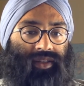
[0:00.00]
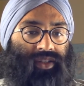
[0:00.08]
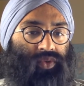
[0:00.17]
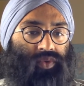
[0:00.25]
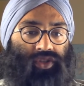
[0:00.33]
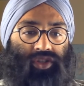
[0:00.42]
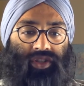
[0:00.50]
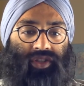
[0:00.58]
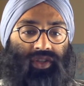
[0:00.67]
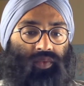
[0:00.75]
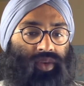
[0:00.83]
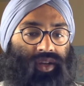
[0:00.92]
This was
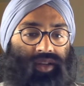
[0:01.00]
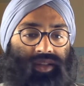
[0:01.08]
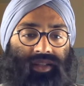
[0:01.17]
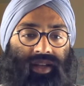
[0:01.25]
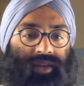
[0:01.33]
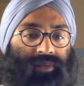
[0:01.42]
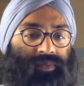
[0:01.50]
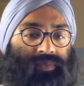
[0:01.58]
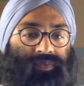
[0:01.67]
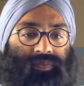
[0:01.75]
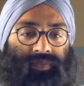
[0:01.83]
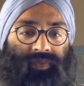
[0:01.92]
just a win on time,
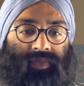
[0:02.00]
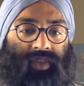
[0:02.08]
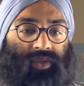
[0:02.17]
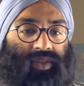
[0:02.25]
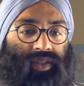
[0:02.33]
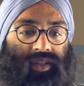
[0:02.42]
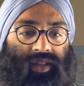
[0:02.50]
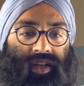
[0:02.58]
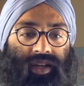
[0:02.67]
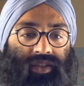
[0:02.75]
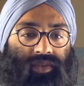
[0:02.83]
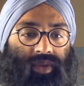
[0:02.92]
using the
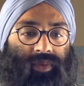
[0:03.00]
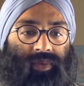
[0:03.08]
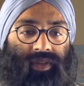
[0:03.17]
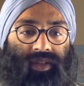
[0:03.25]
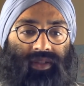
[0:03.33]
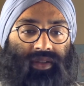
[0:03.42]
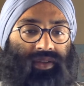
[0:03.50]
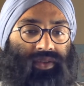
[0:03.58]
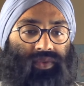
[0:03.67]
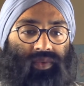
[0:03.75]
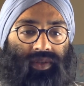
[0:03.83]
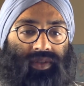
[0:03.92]
clock as a weapon. That's all
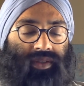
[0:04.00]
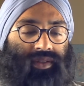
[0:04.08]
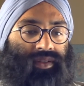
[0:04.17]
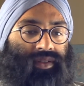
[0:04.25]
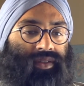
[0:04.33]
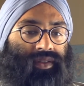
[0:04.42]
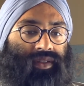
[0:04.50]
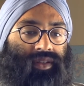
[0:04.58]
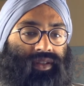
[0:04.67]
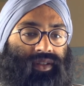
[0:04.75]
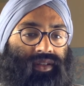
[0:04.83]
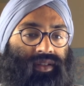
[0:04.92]
this was.
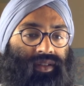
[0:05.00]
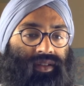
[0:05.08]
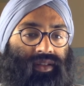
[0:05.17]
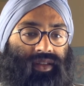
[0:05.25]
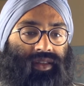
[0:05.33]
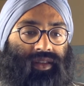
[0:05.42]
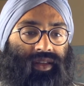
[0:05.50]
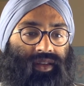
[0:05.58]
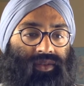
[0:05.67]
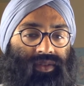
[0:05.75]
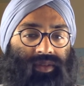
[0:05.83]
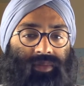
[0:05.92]
Nothing
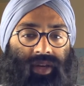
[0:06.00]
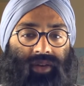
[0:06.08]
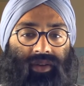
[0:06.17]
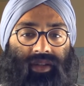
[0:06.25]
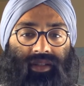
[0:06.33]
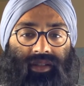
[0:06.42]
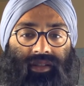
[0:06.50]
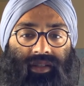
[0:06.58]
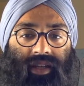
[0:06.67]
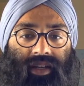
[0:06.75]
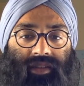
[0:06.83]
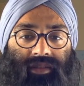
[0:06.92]
else about it.
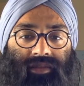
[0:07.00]
Yeah.